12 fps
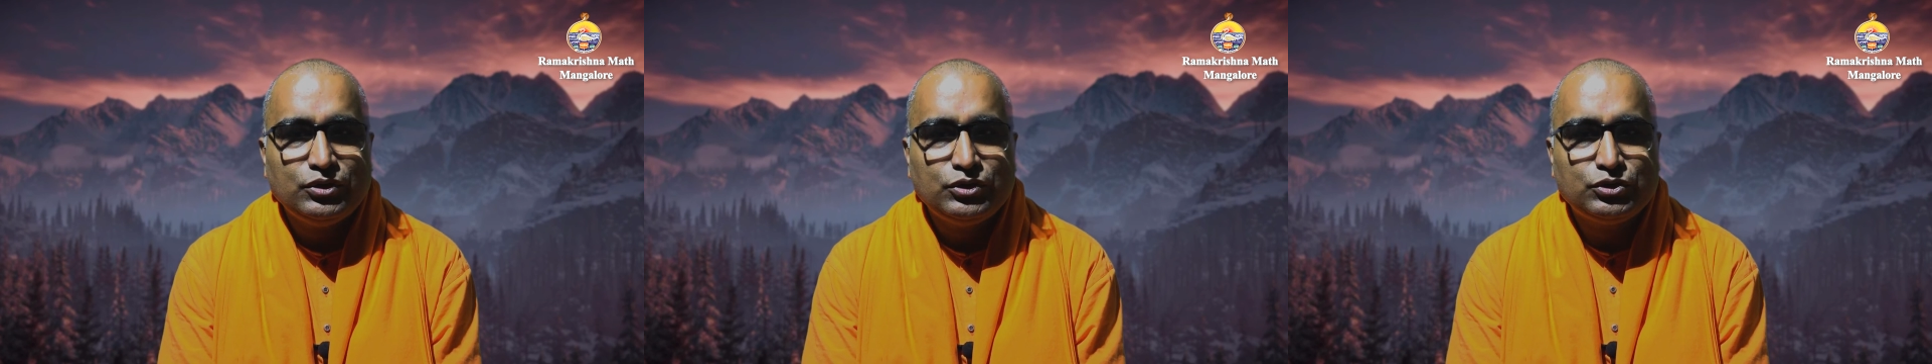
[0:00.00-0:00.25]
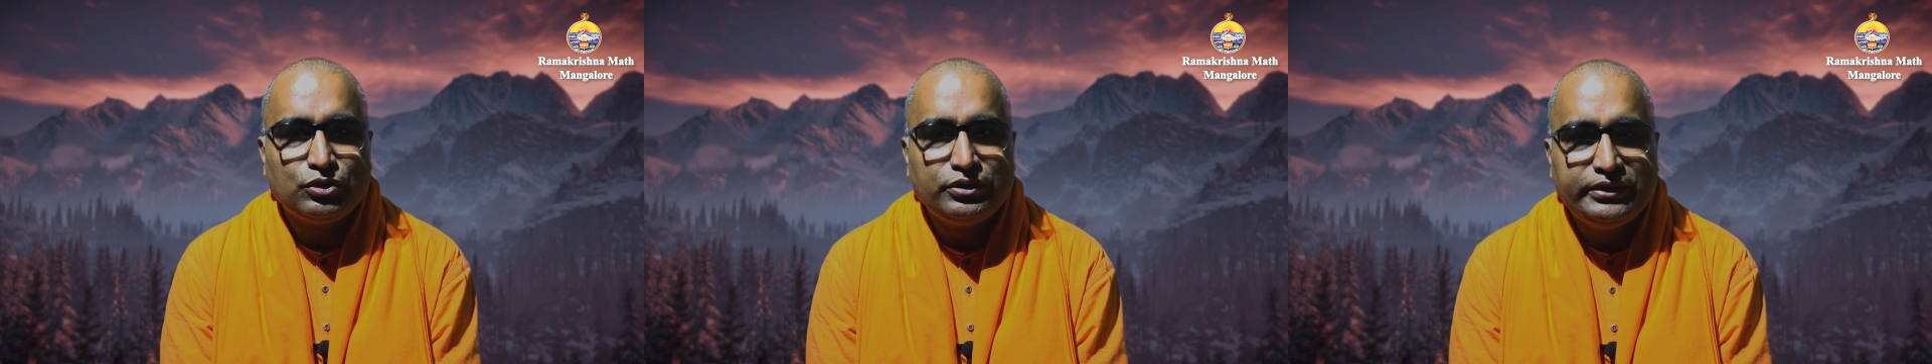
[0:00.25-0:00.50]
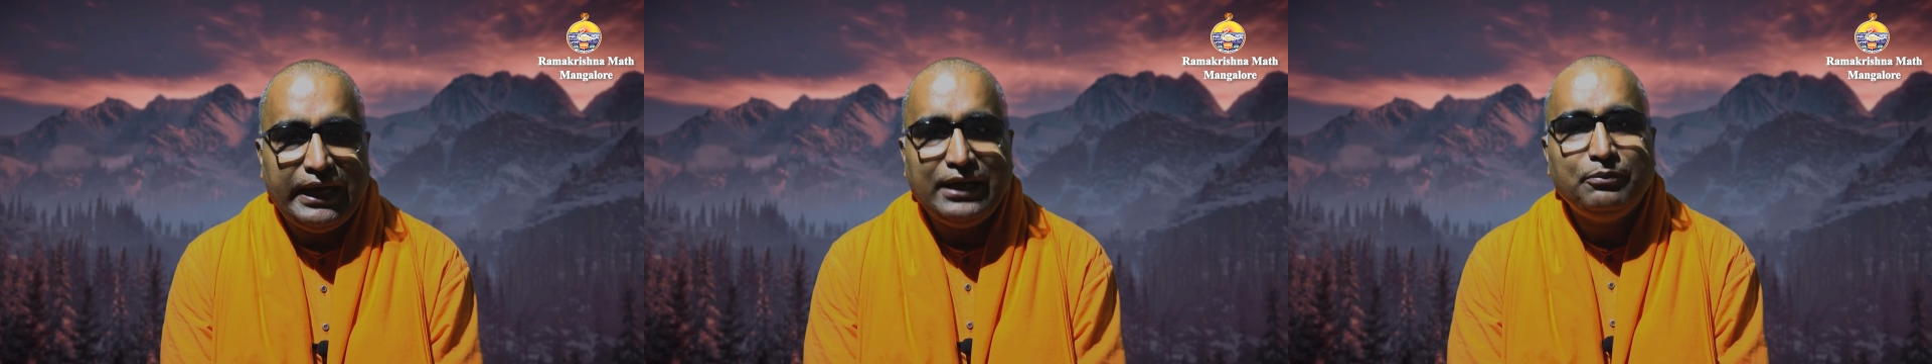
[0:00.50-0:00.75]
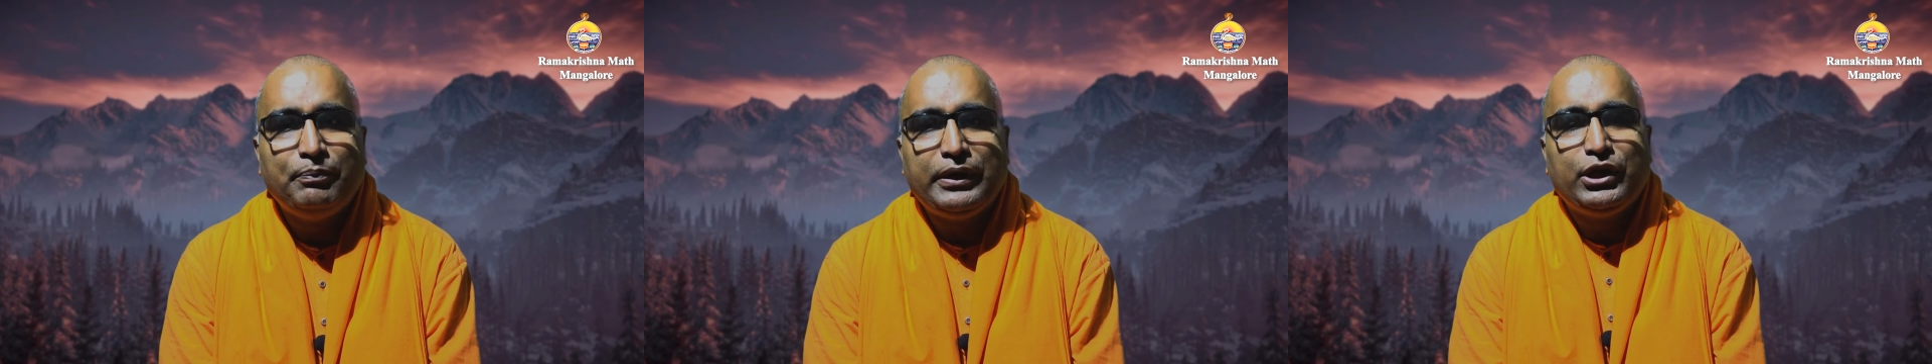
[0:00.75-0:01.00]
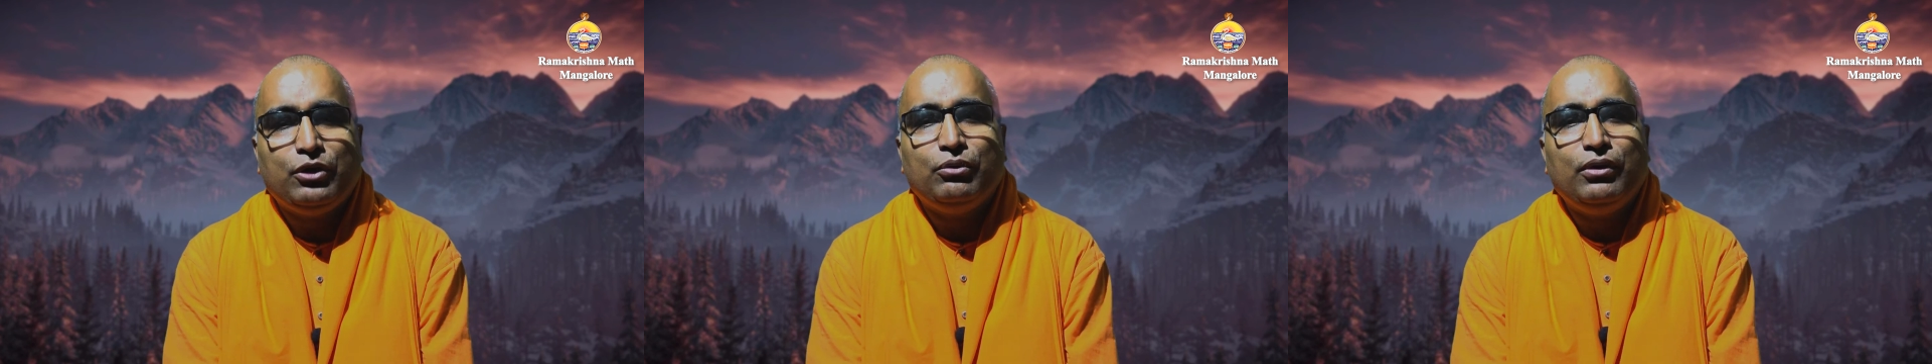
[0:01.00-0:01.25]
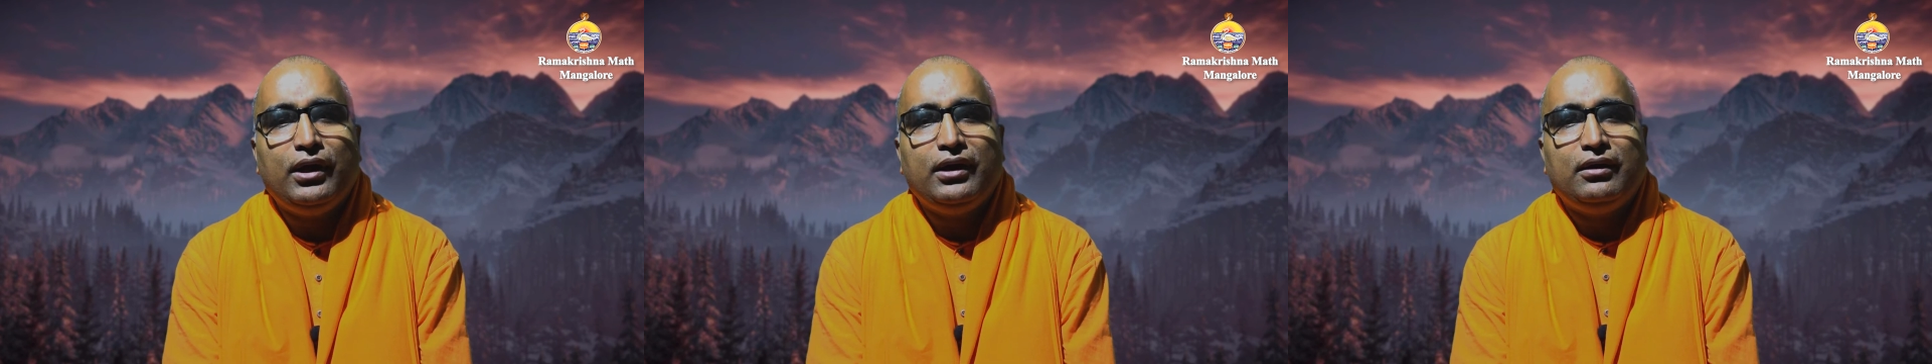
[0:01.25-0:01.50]
So that
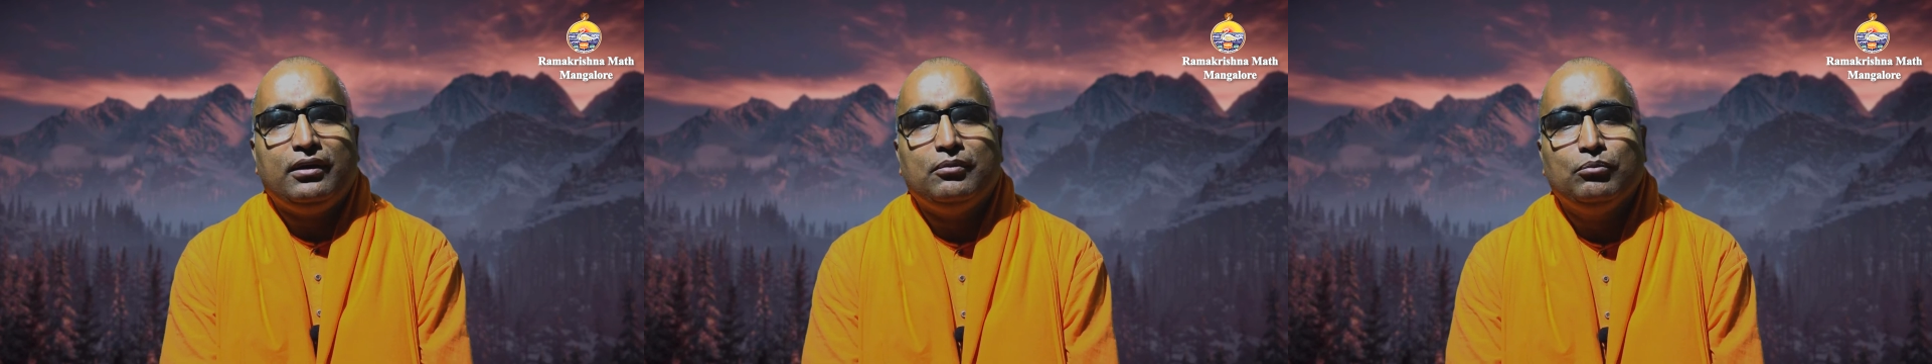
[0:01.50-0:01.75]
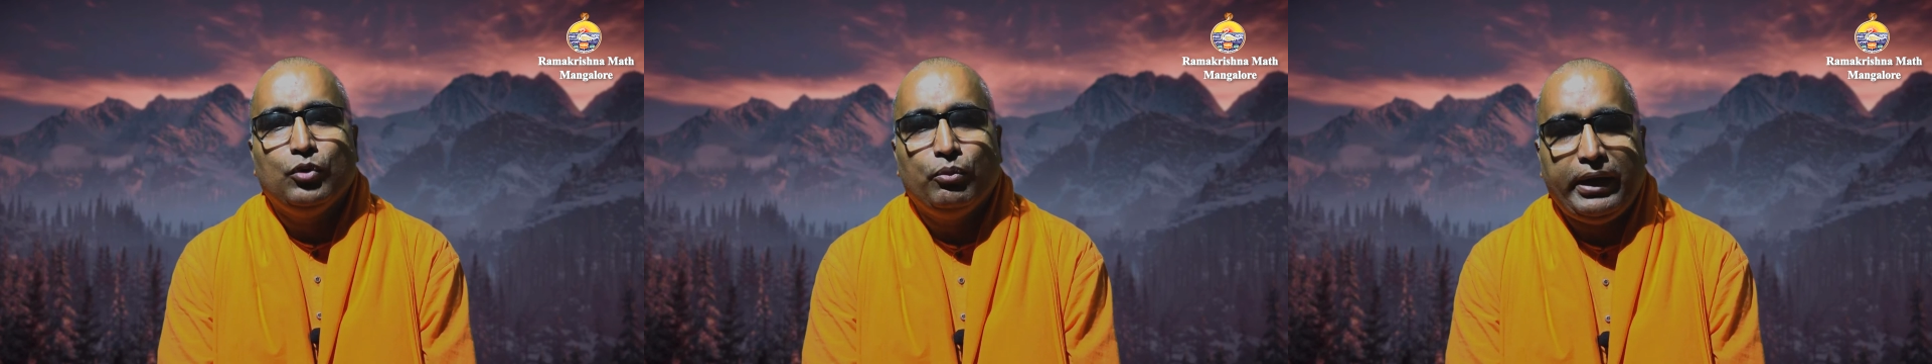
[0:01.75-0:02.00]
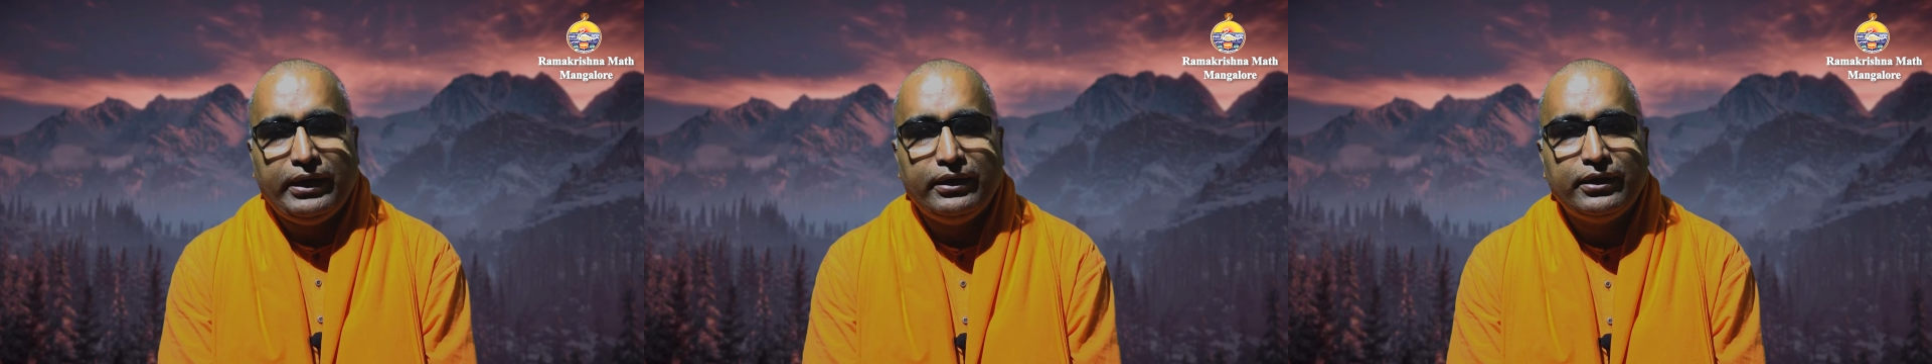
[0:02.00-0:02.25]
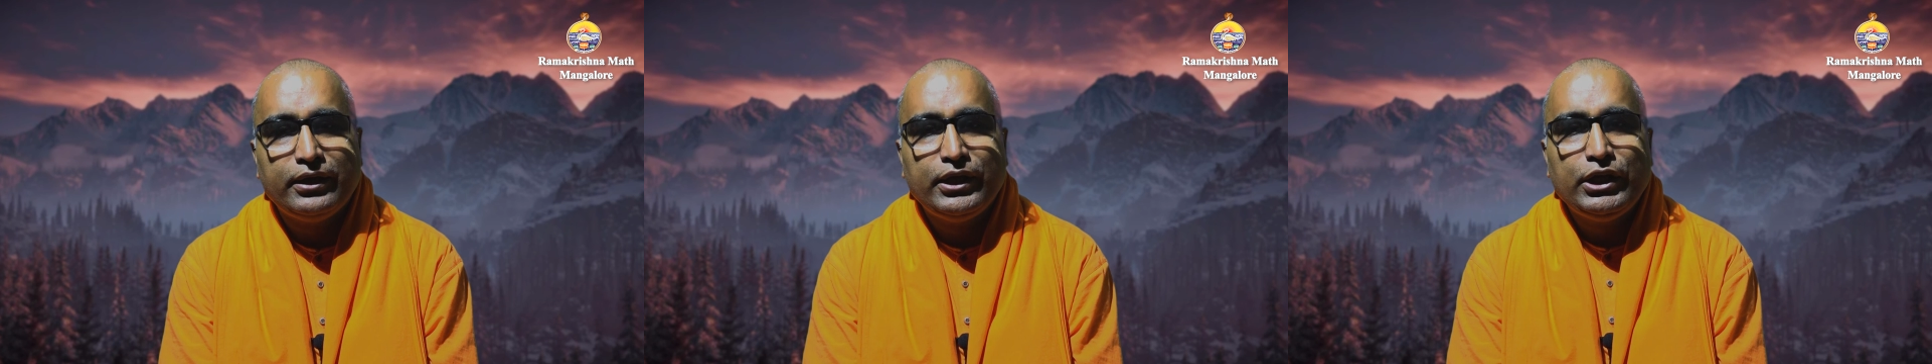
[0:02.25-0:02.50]
particular moment,